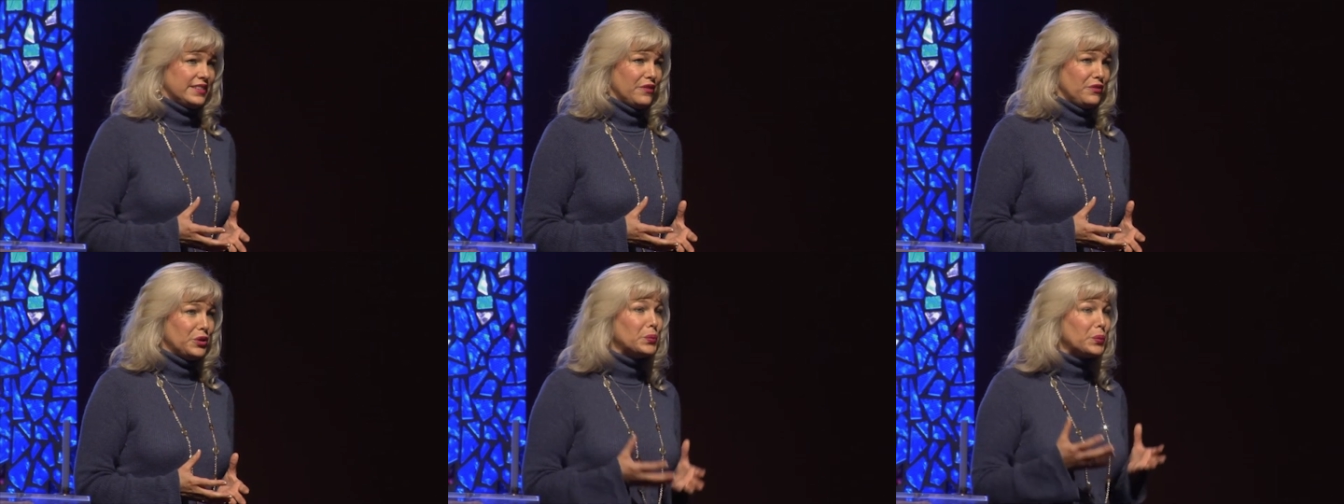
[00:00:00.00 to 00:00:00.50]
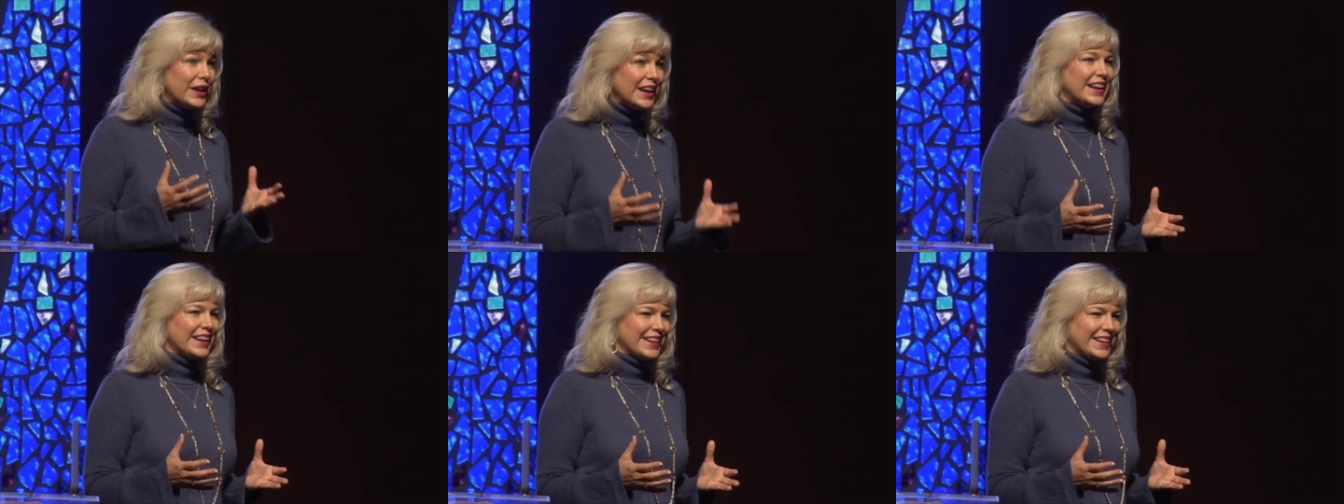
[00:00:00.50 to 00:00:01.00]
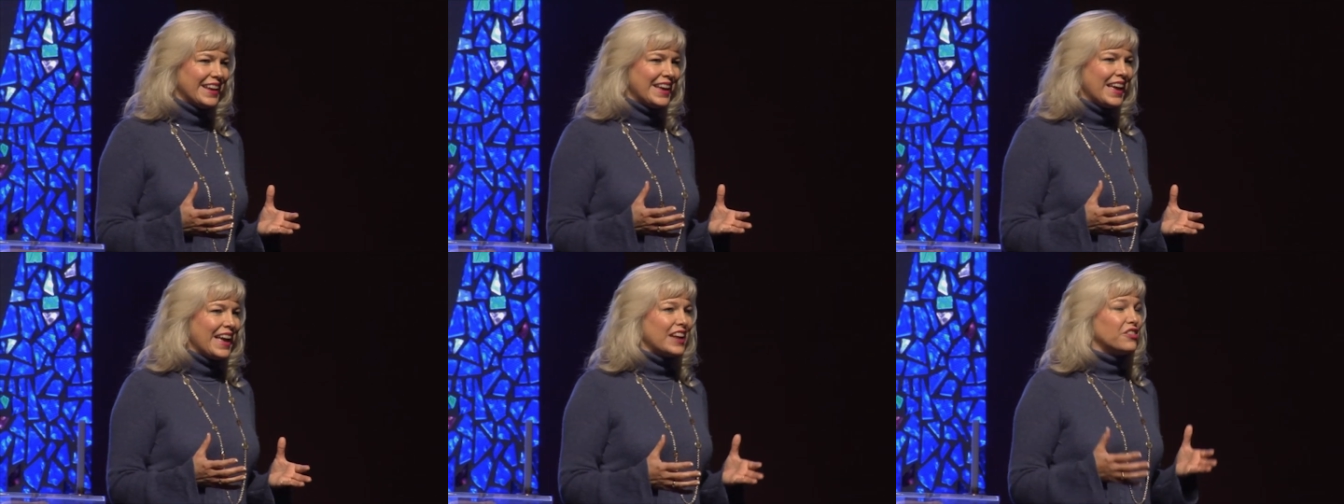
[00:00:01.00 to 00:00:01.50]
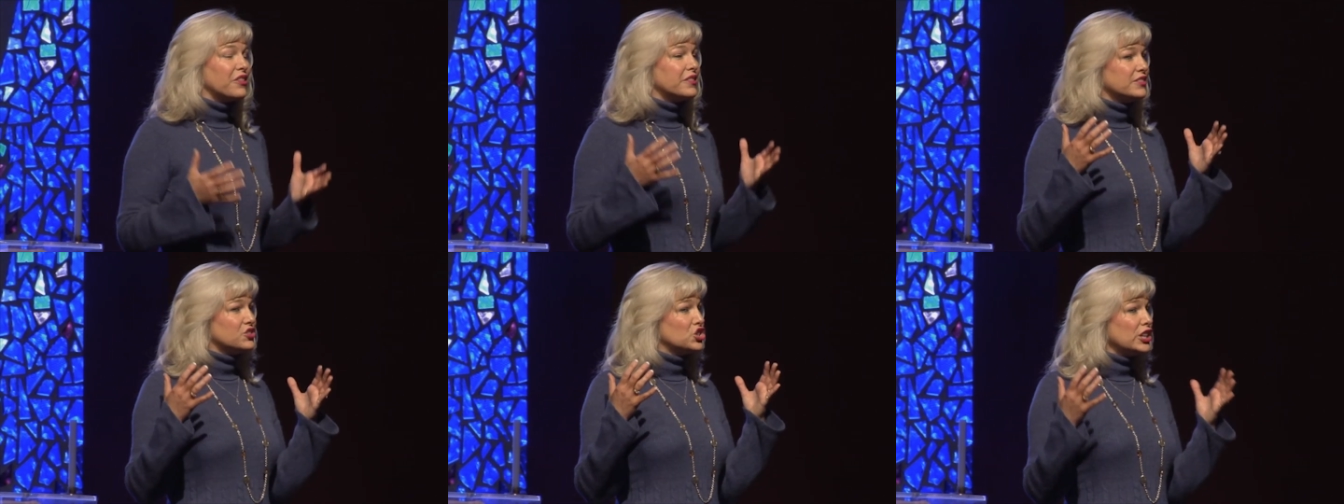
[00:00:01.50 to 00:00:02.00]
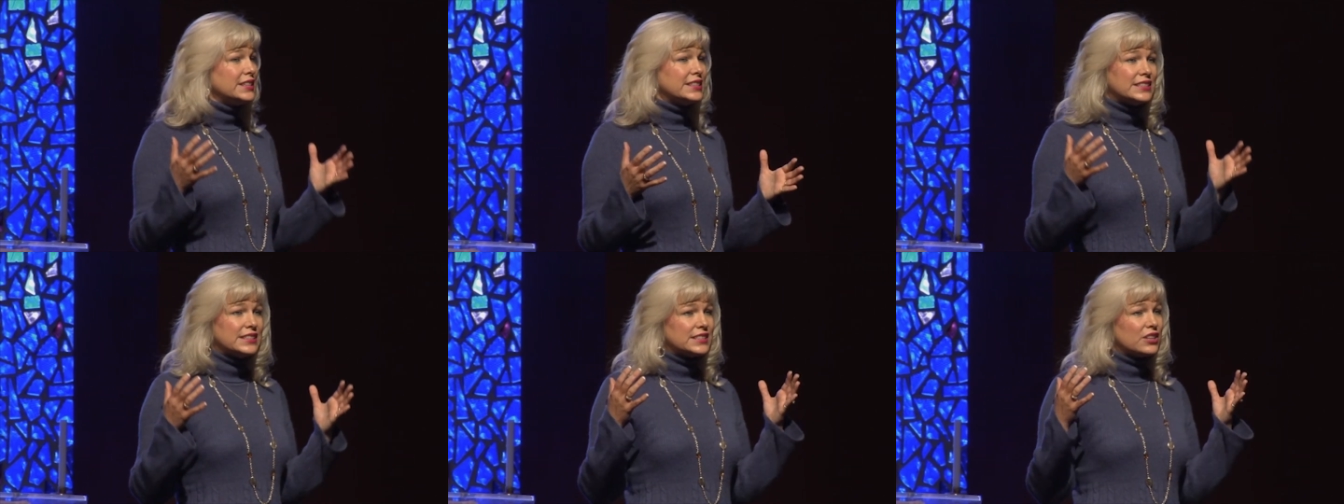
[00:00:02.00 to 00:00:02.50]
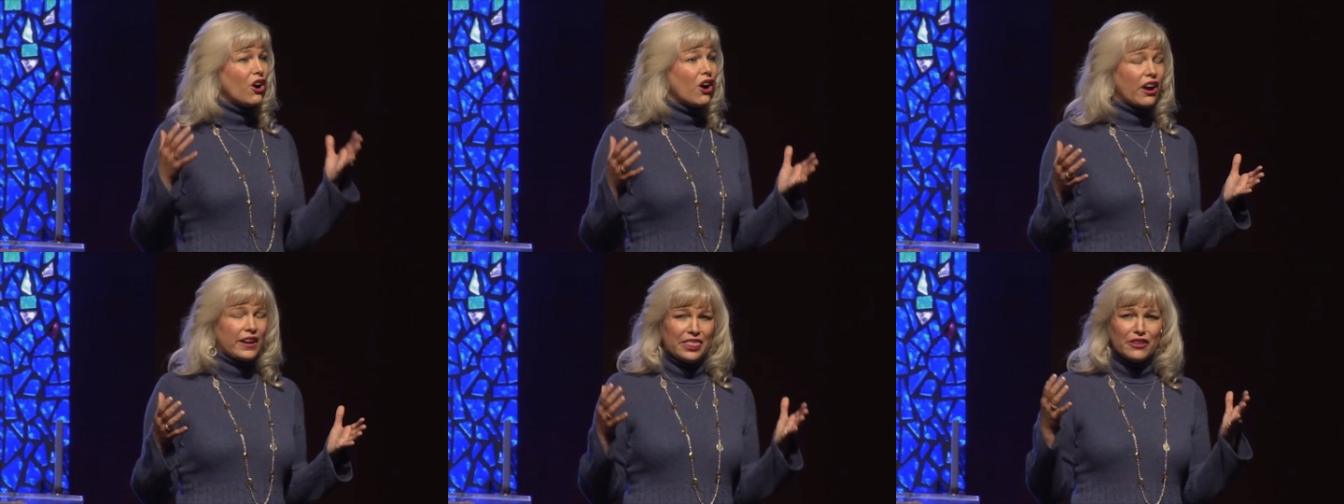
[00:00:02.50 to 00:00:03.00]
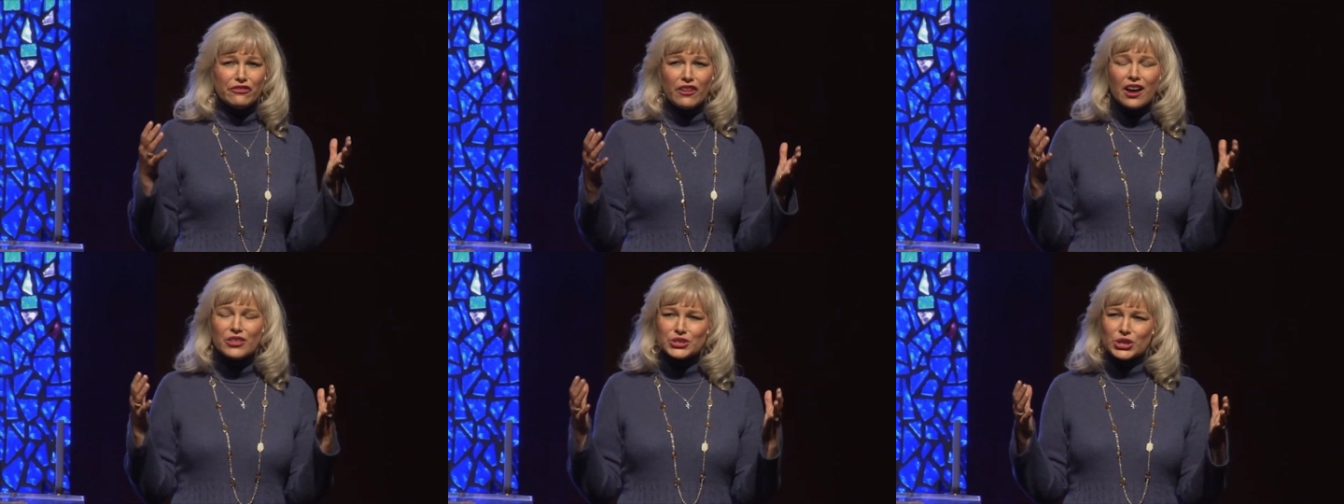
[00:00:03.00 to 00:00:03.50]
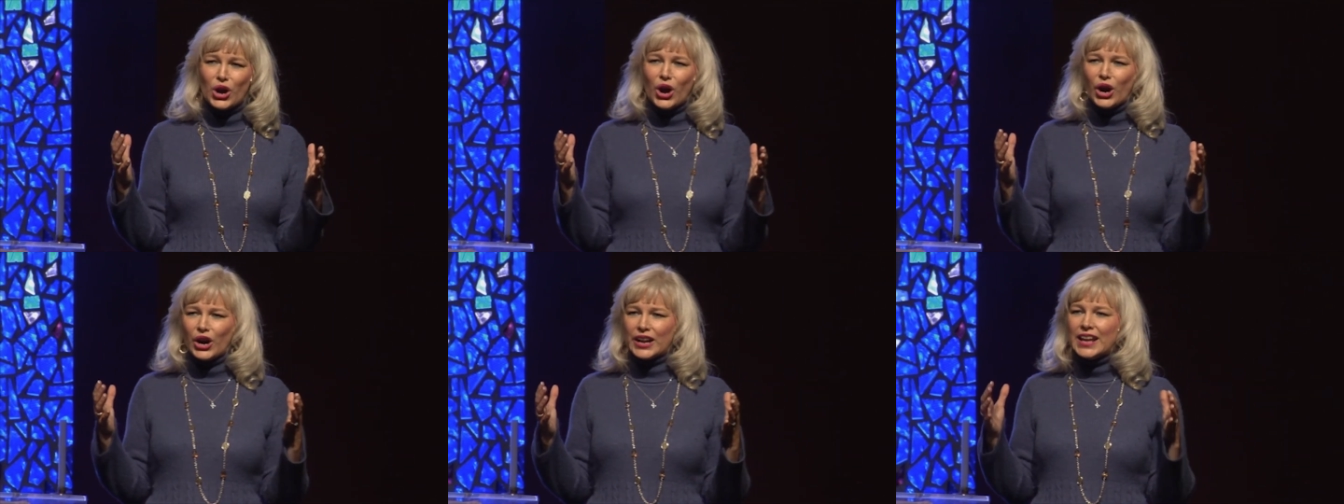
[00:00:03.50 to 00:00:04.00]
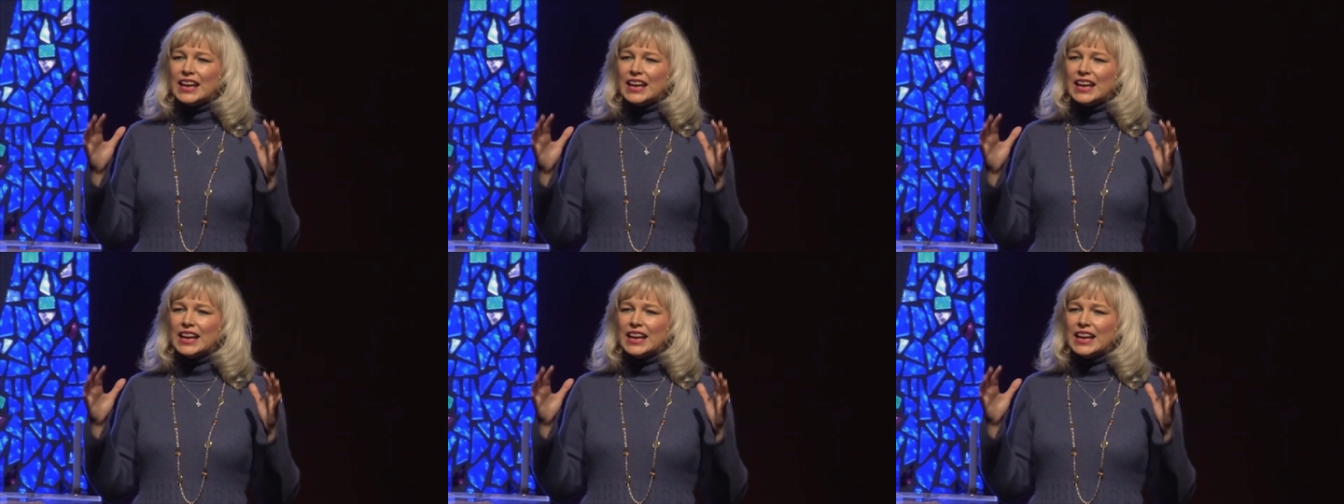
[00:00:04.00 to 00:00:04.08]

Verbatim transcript: If you read it, Jesus' heart and the Father's heart